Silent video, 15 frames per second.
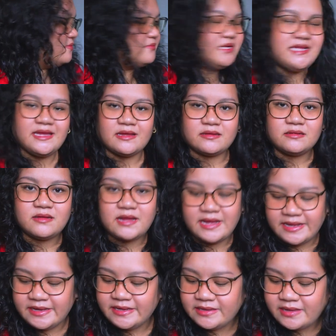But yeah,
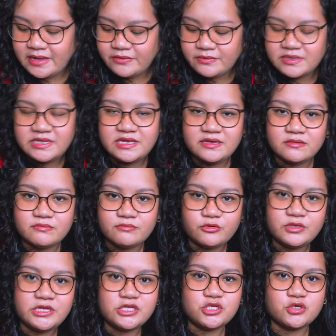I really
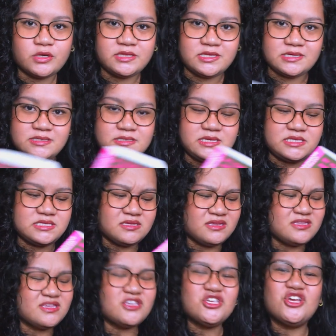enjoyed this. It's
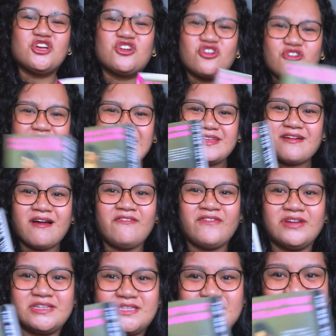such a great
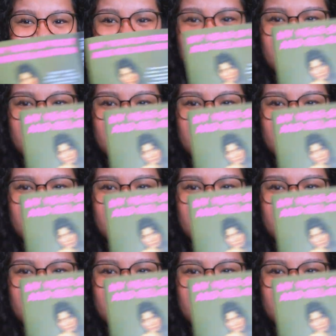cover too.